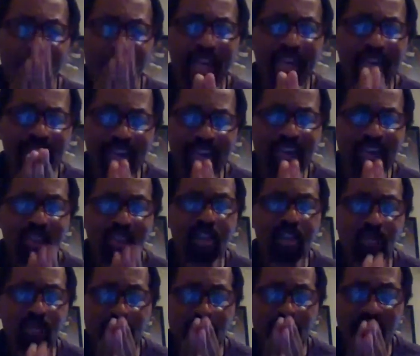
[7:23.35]
money
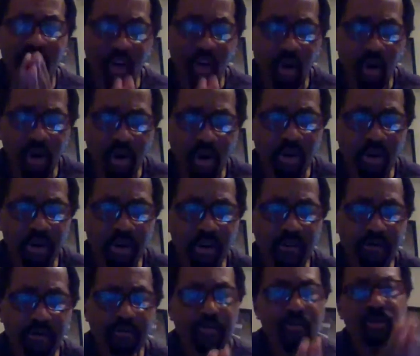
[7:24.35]
issues before
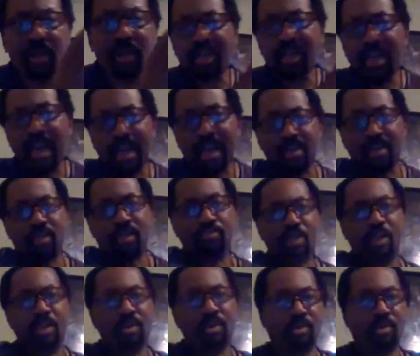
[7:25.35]
they got in the
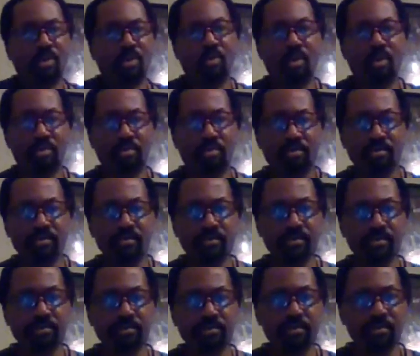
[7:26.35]
billion coin.
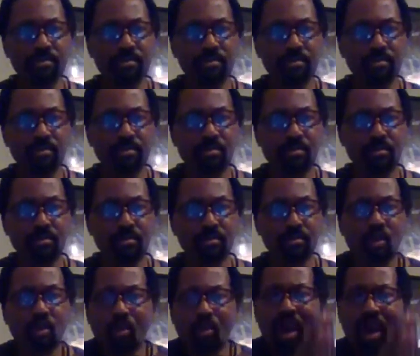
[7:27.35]

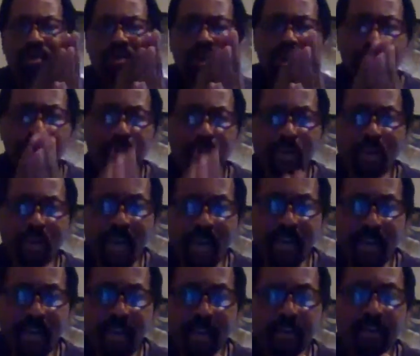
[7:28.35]
So why are you
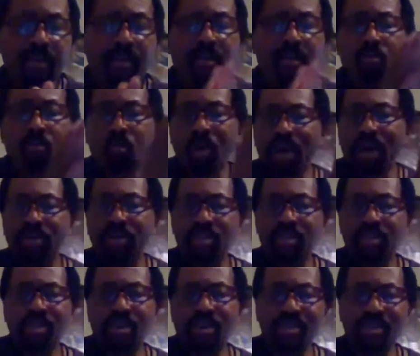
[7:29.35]
complaining? Why are
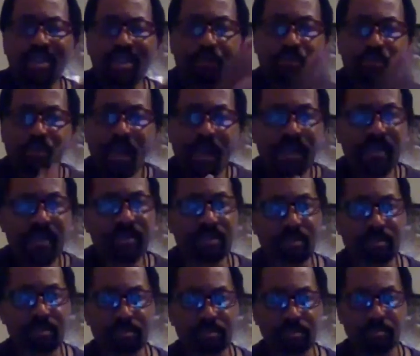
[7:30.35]
all these complaints?